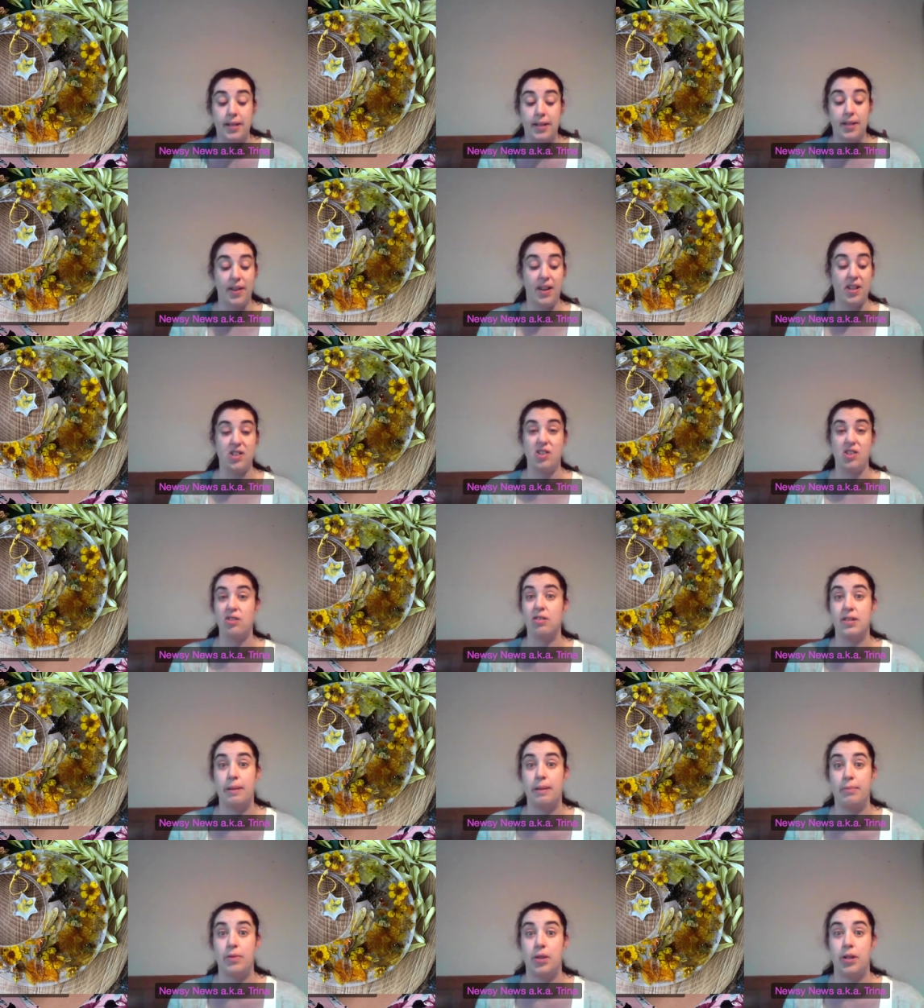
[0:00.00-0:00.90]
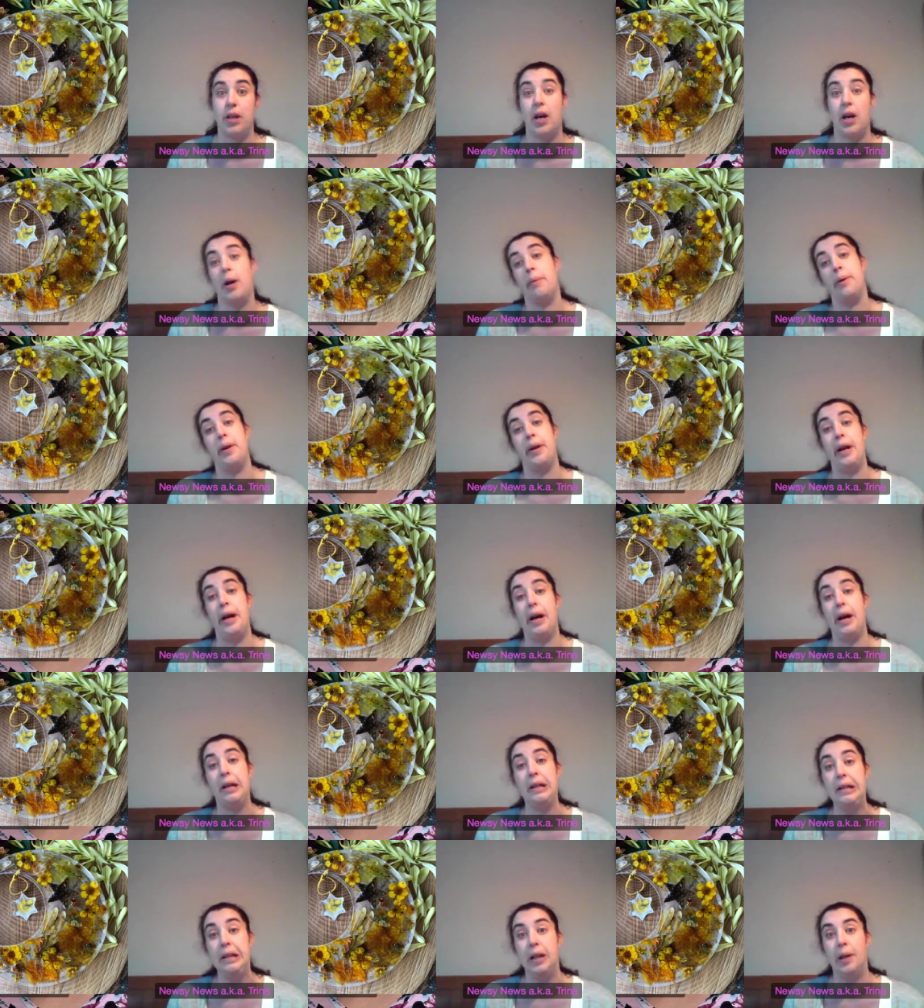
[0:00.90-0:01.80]
I've actually got some to go and uh,
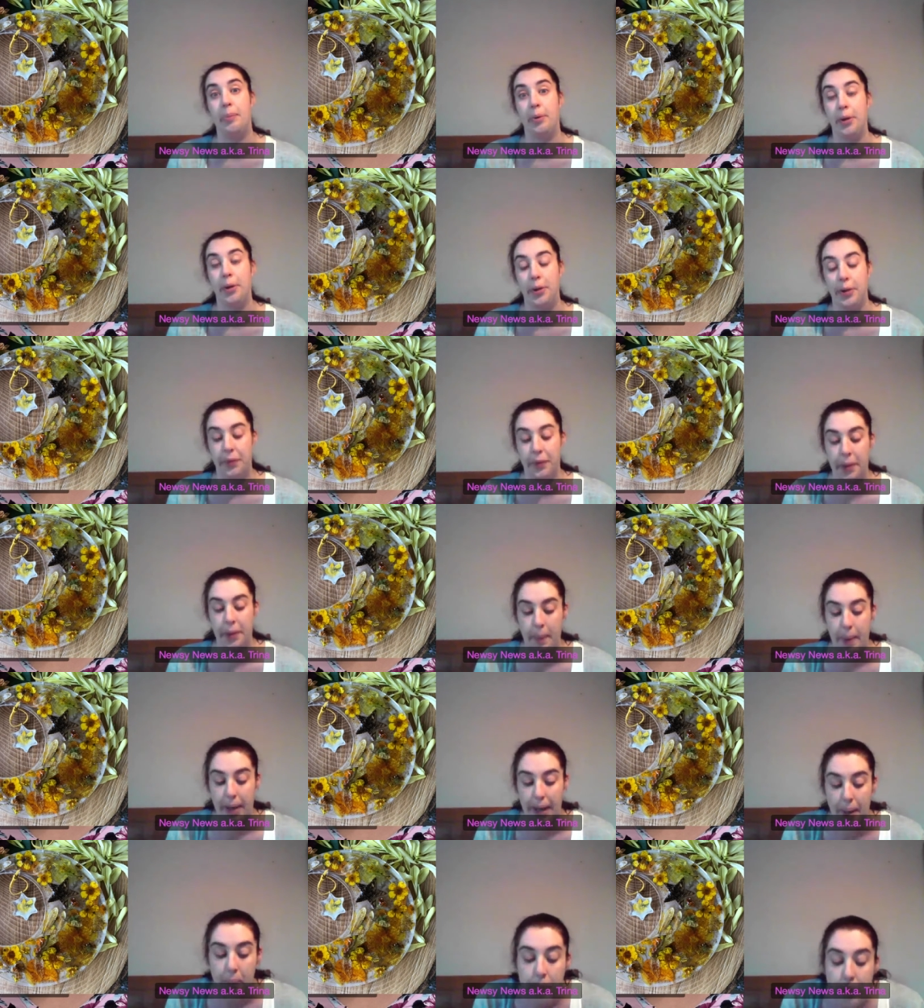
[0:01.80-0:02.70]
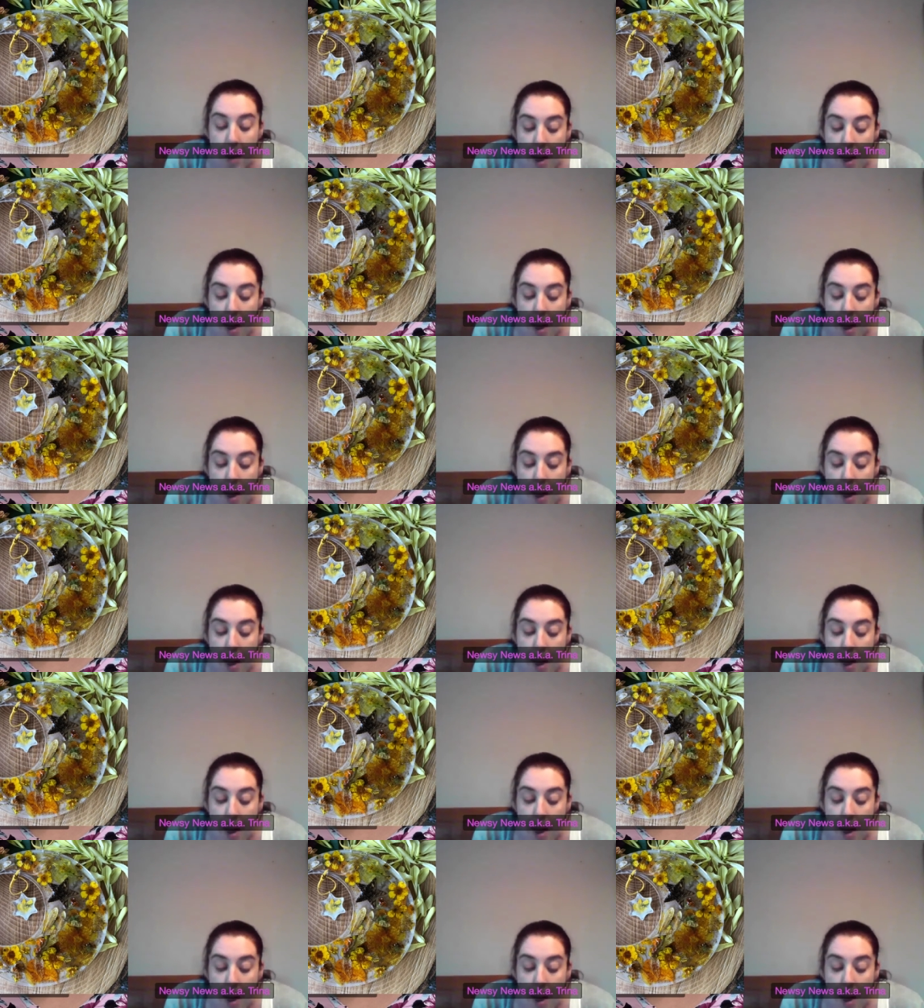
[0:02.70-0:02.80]
approve in a minute.